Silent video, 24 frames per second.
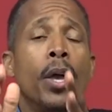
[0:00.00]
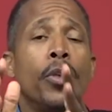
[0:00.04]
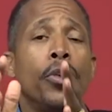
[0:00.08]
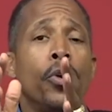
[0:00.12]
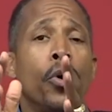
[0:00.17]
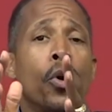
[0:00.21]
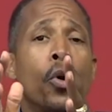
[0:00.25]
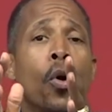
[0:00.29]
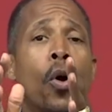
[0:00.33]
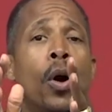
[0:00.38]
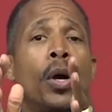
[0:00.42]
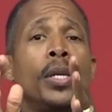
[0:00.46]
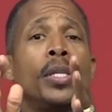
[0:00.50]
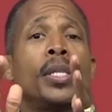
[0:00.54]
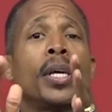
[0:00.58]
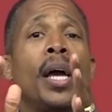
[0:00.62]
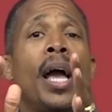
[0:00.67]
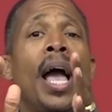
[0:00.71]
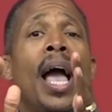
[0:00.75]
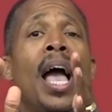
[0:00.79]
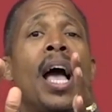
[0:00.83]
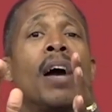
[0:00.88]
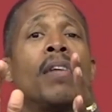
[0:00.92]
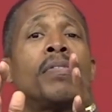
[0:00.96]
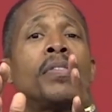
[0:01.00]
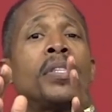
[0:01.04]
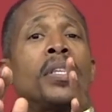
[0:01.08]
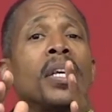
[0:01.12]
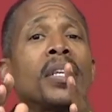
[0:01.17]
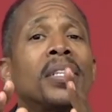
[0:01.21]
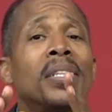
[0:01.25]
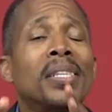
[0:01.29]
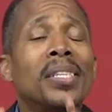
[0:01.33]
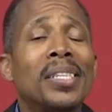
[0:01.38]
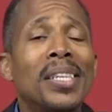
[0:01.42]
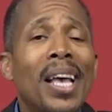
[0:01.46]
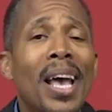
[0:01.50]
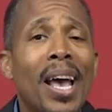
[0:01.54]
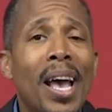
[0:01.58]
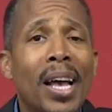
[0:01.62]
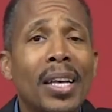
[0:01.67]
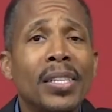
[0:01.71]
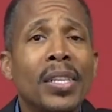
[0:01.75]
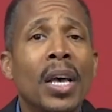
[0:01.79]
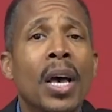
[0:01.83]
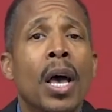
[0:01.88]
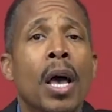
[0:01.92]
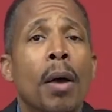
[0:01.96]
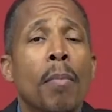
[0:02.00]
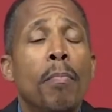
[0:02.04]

You're going to have success